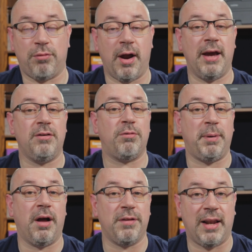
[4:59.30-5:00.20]
range
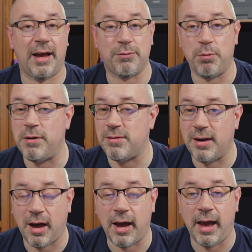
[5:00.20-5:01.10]
beyond the last written
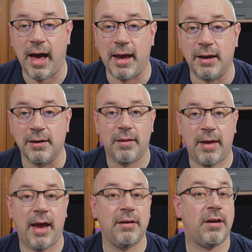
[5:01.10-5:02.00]
high A,
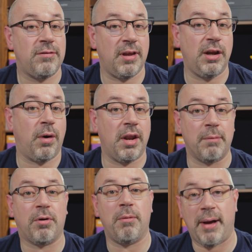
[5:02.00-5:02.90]
then continue on
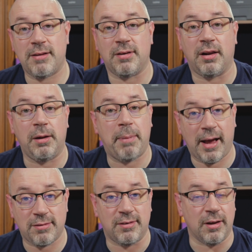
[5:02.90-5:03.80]
up chromatically
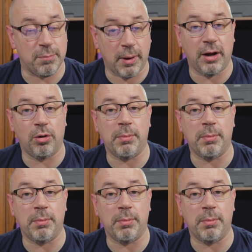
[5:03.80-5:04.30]
past it by all